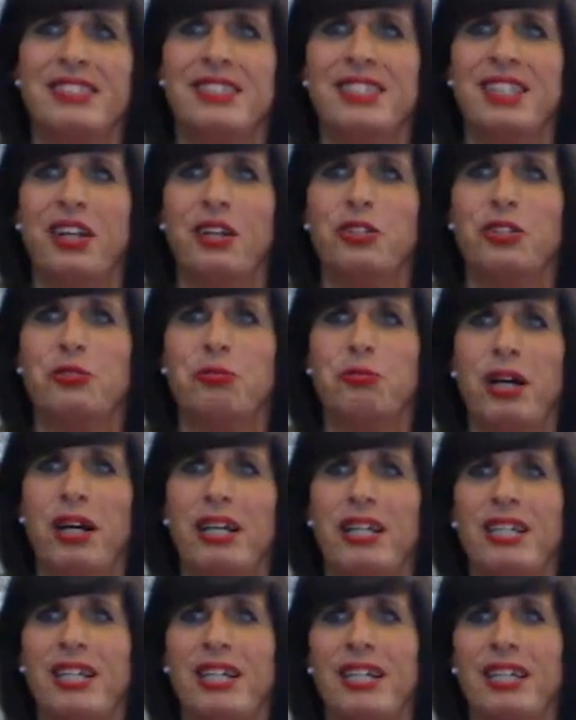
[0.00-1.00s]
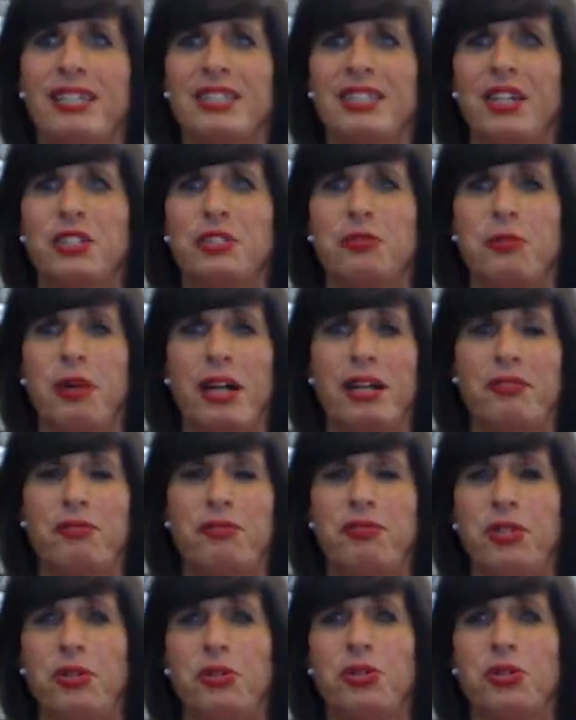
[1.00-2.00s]
there's my uh, there's my
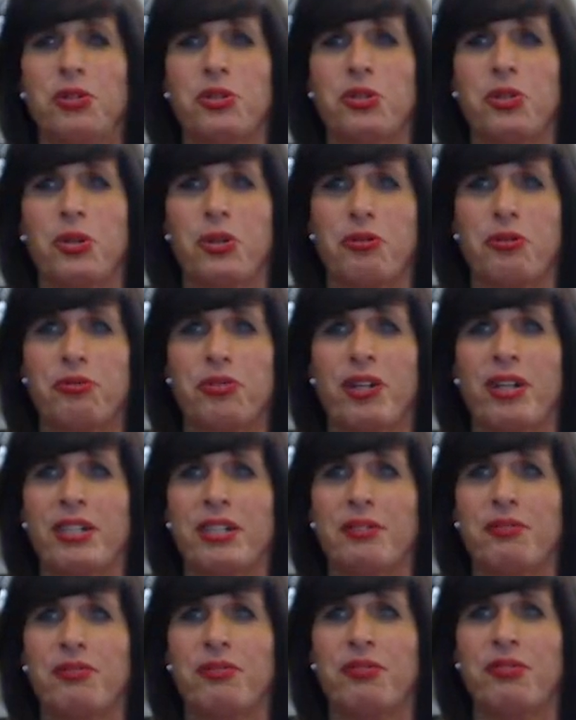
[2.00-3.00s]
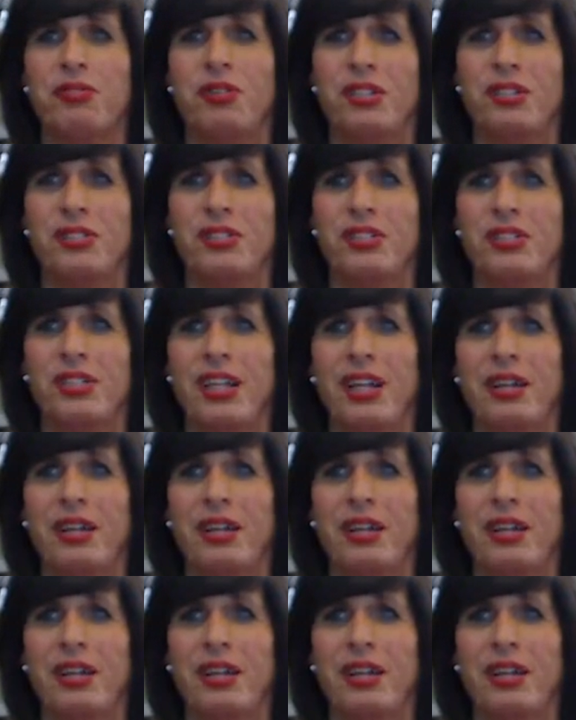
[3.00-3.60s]
future girlfriend if things